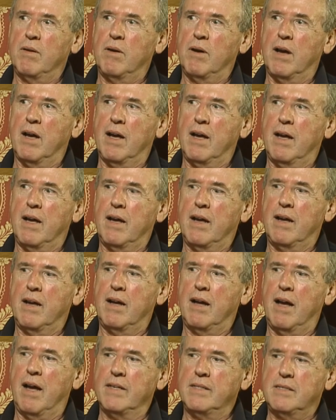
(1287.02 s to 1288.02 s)
uh, uh
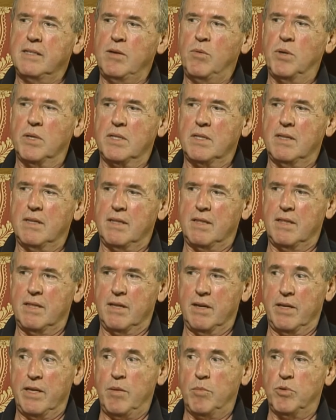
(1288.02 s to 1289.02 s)
I see what
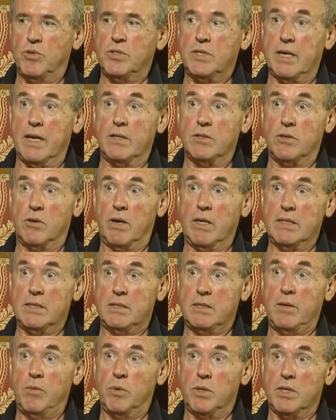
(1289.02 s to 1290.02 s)
the Hebrew says or I
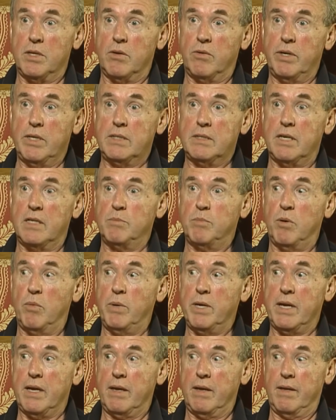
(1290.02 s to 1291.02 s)
see what the Greek says, but
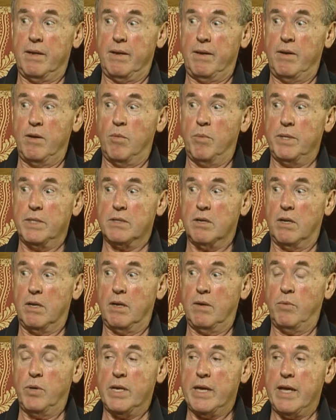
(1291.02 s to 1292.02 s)
we nobody's gonna
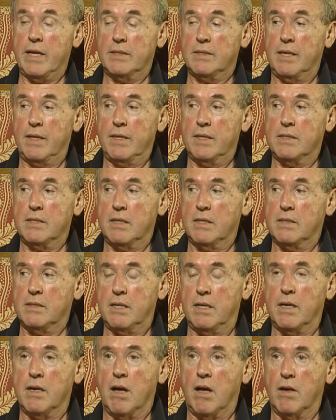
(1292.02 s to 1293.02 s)
we can't say this in a
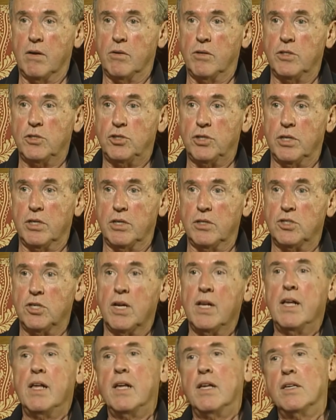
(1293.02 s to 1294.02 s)
synagogue or a church.
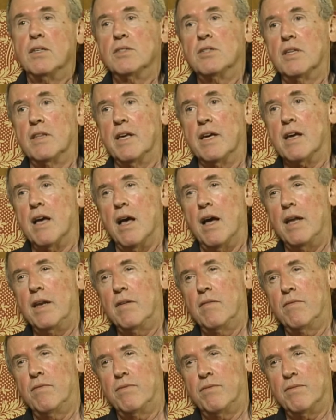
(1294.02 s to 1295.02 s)
So they kind
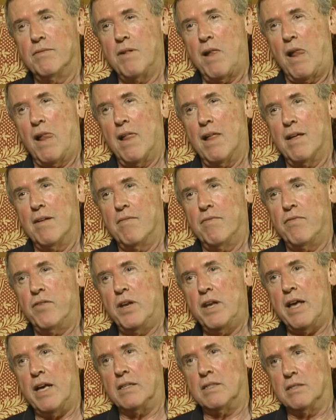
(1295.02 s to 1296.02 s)
of
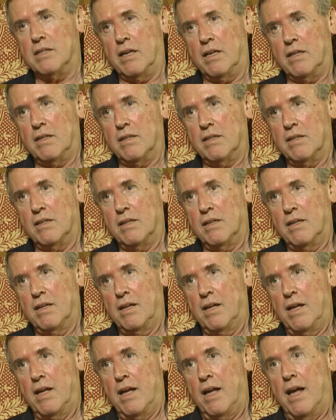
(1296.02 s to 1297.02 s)
finesse it,
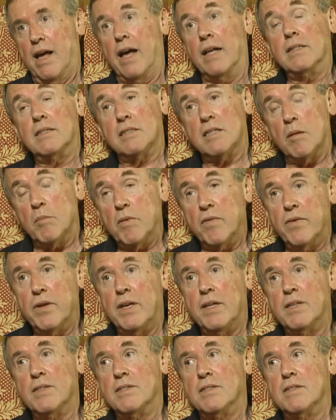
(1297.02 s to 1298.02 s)
and some of
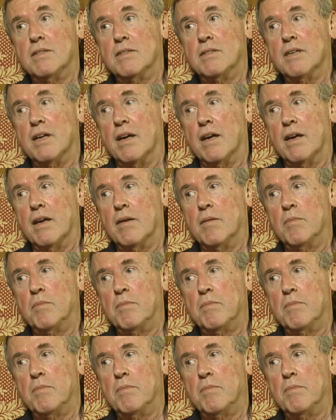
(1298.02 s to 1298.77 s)
it is uh,